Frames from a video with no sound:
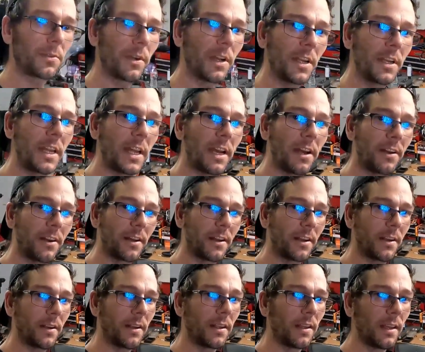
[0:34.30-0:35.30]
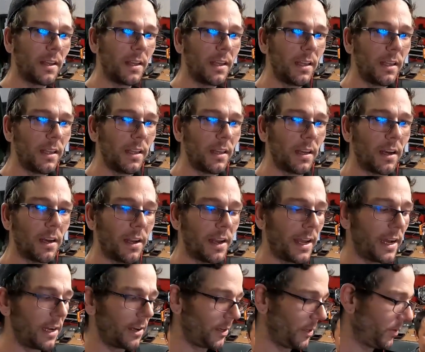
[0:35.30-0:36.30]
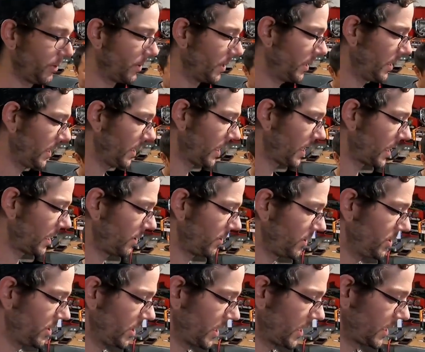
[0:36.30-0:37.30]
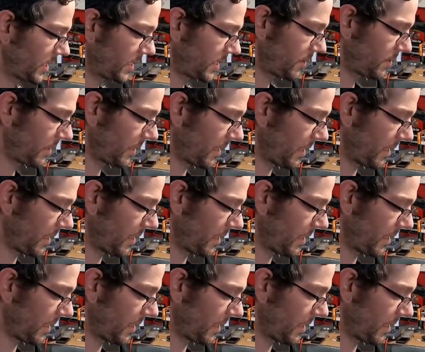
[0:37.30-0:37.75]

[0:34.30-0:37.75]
the rundown on how to adjust